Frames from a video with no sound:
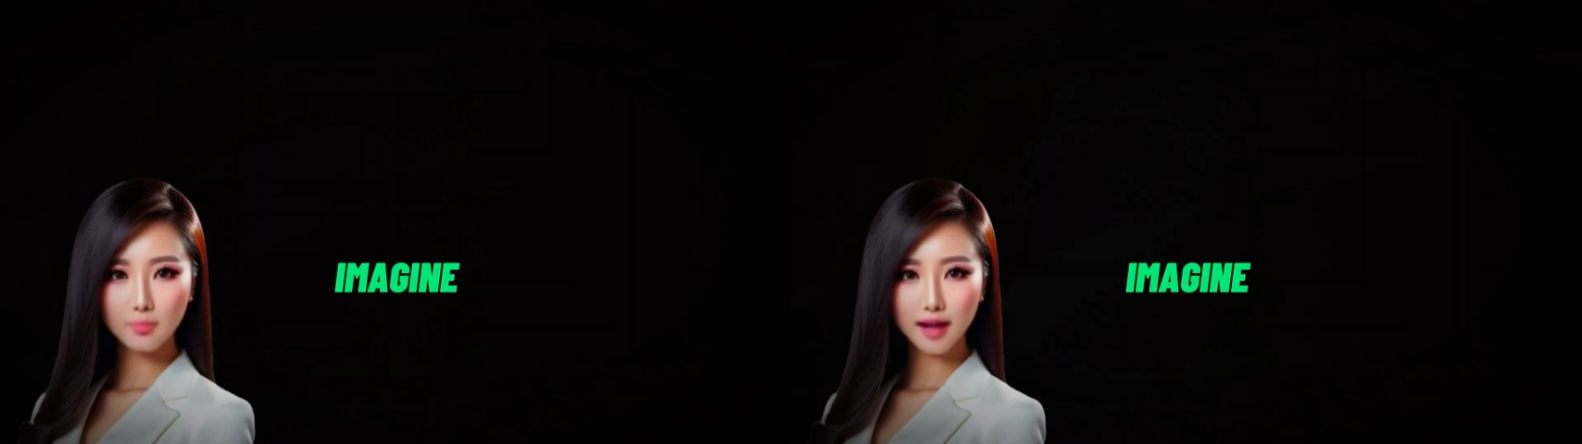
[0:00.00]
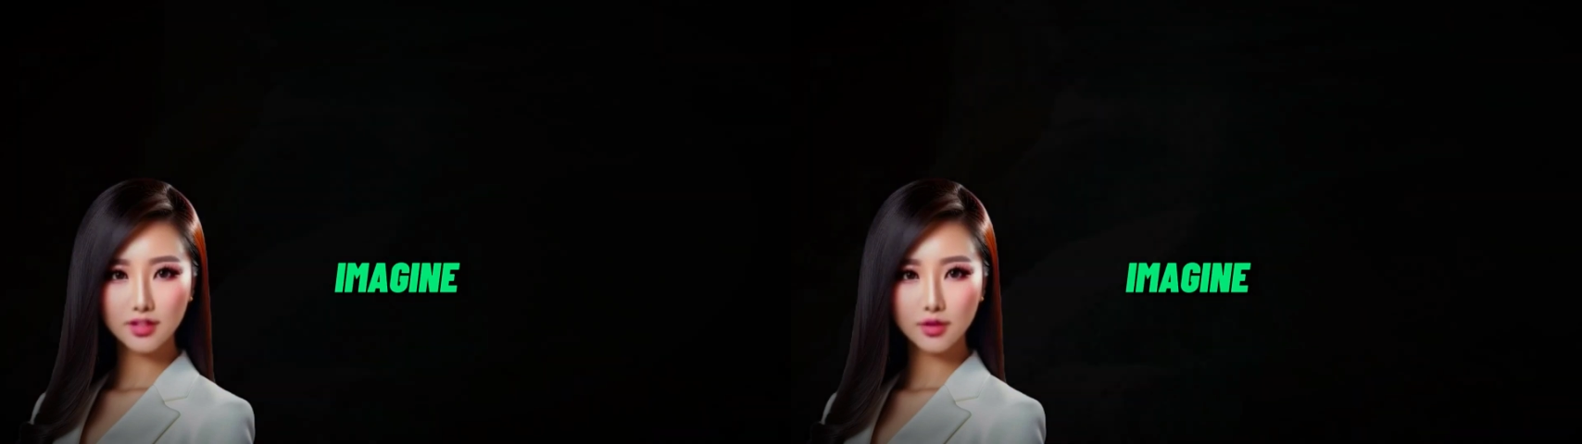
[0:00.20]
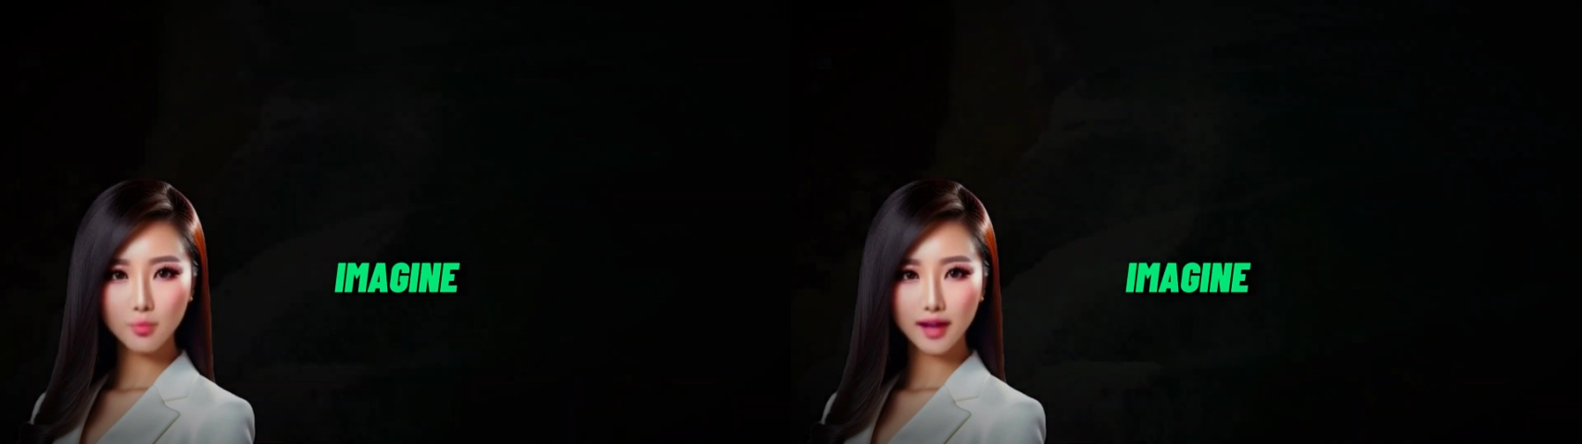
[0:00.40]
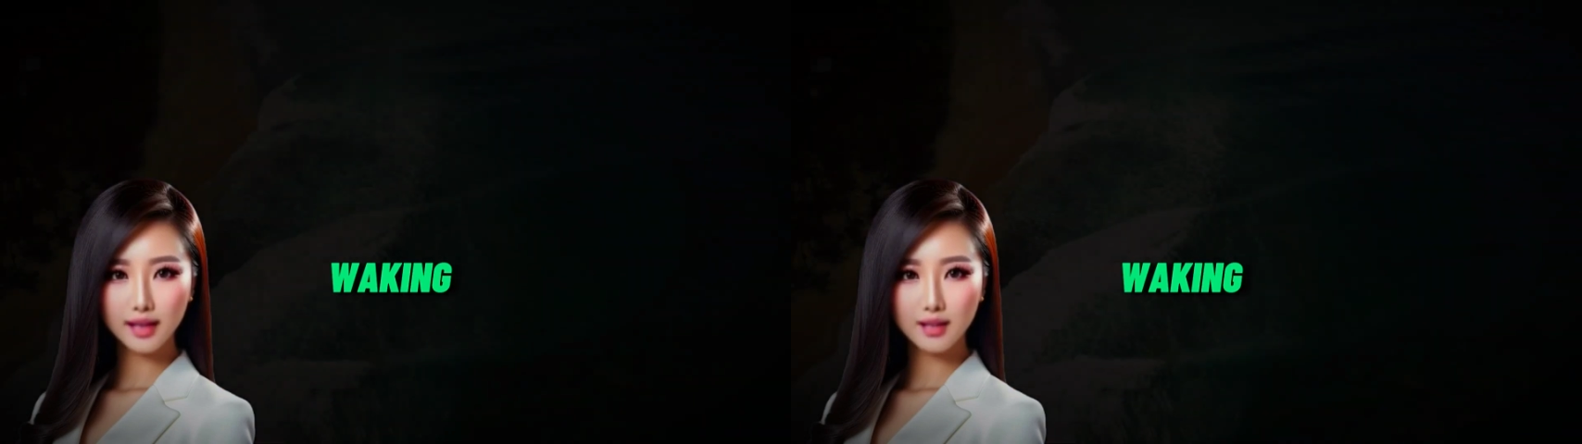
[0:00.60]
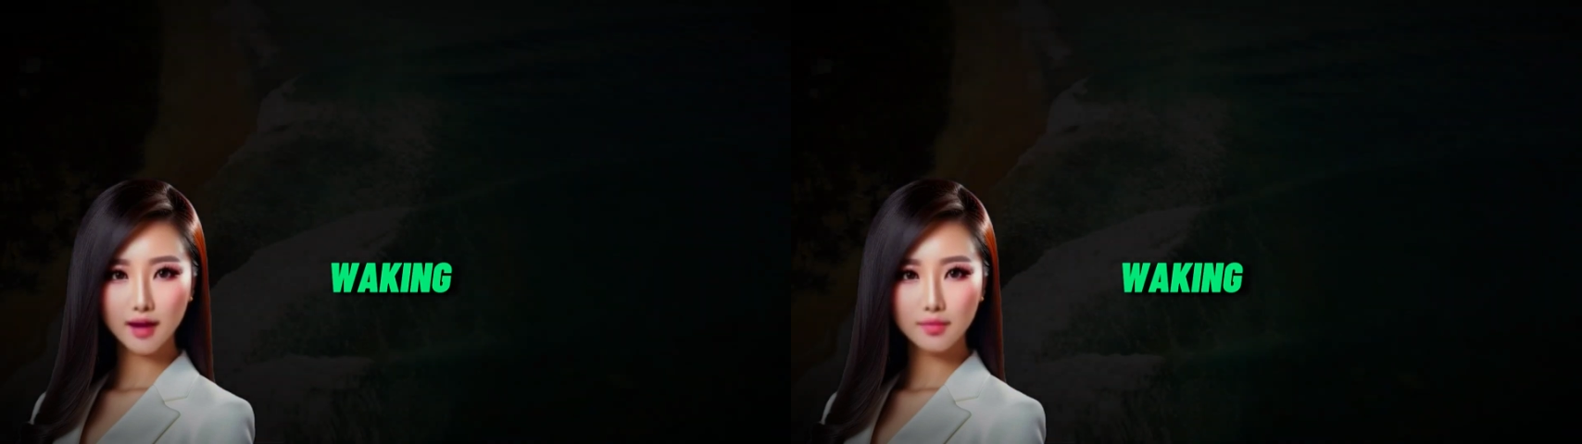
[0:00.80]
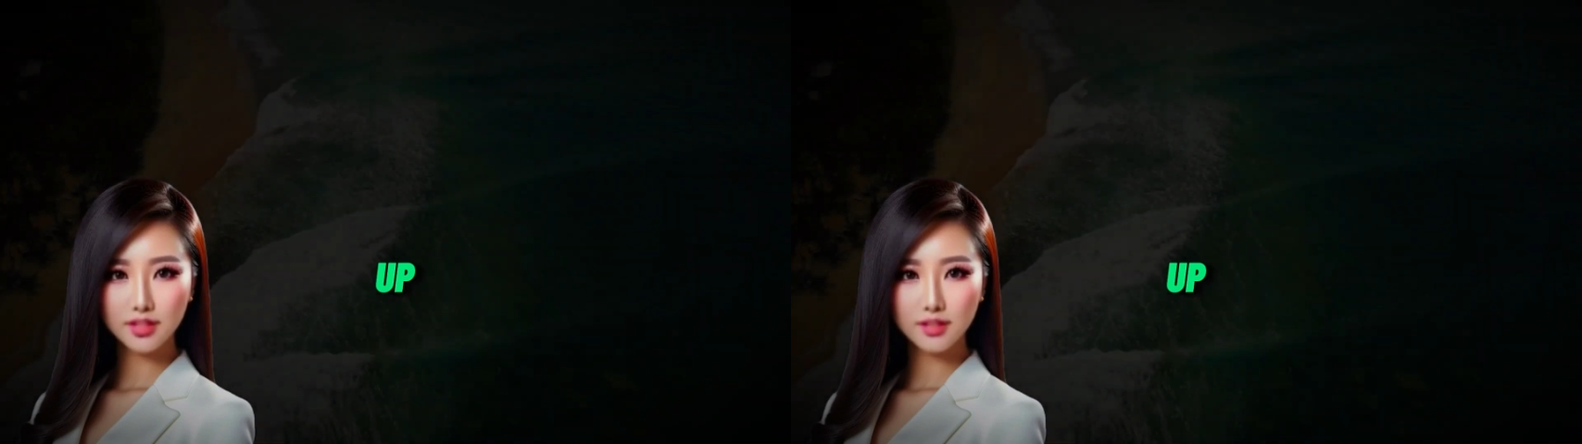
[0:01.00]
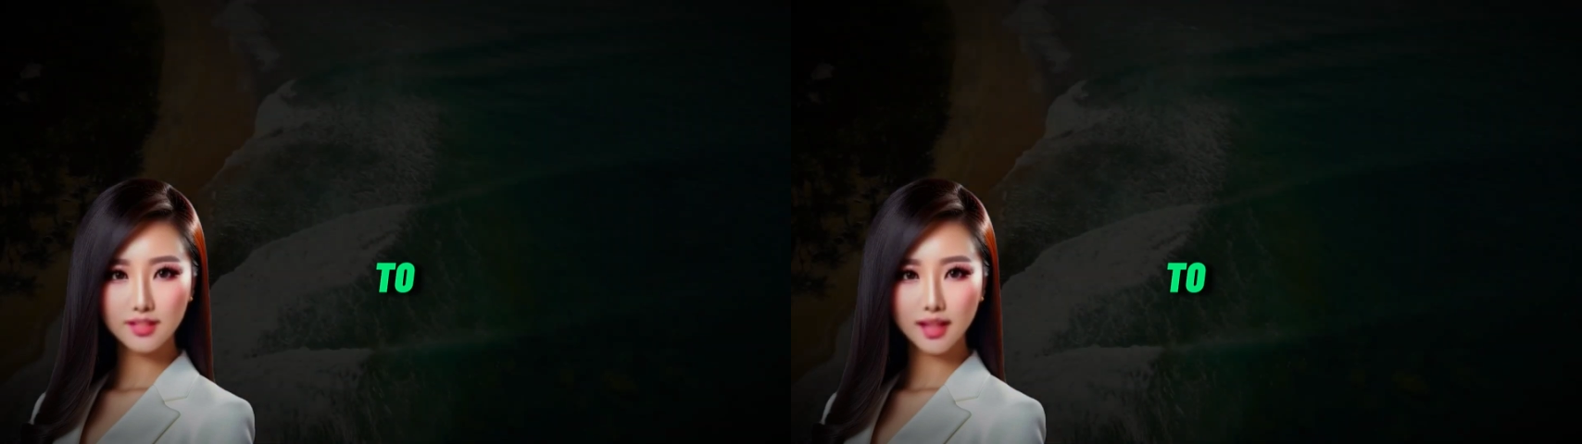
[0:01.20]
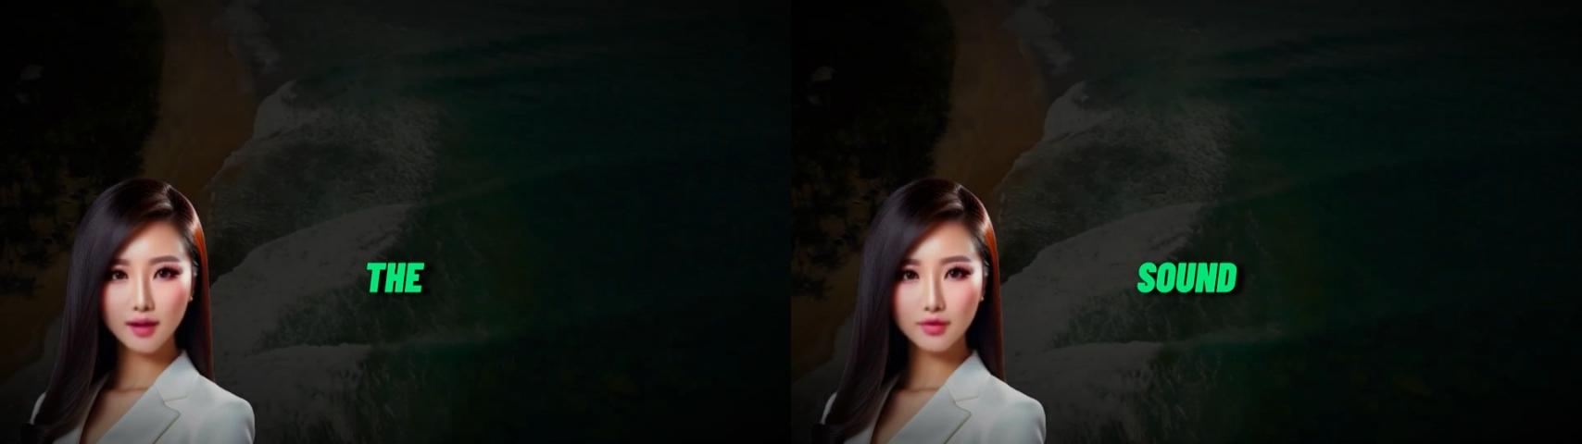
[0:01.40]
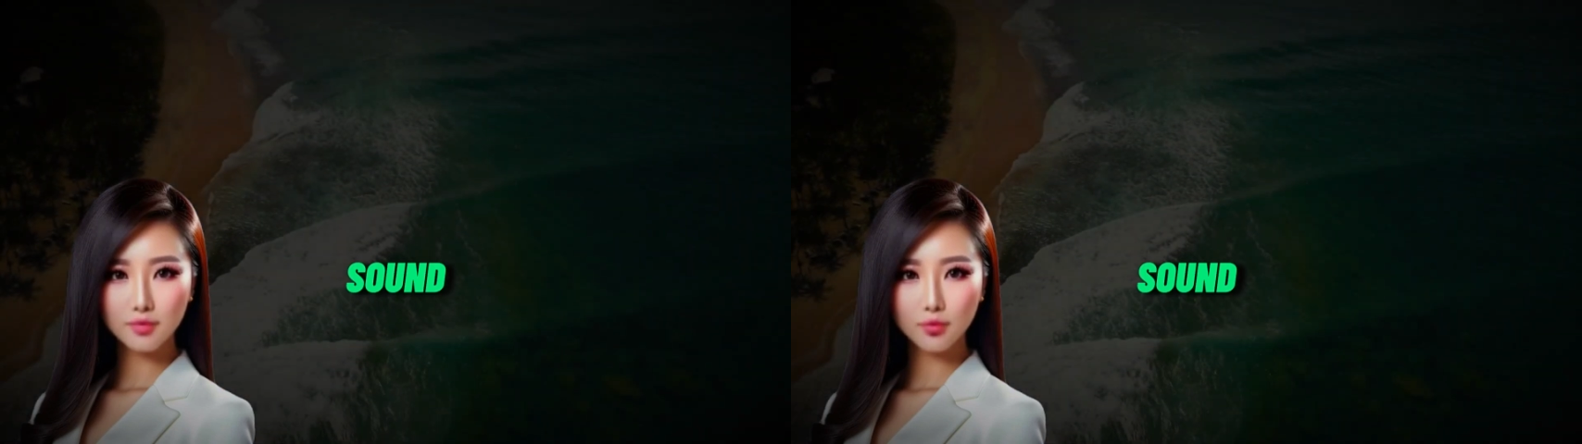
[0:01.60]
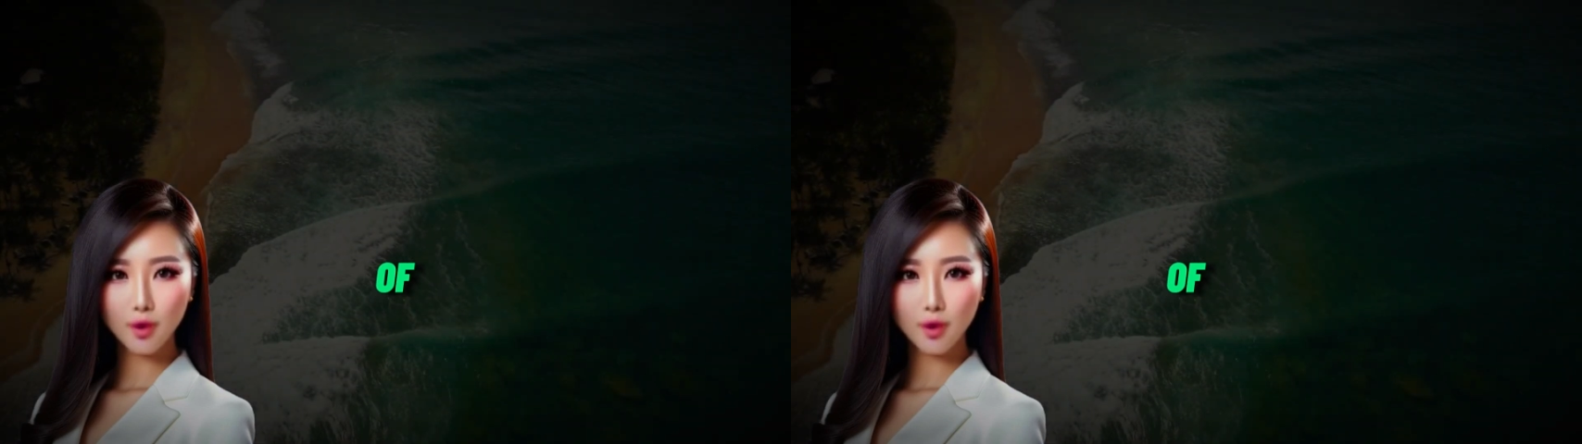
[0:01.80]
Imagine waking up to the sound of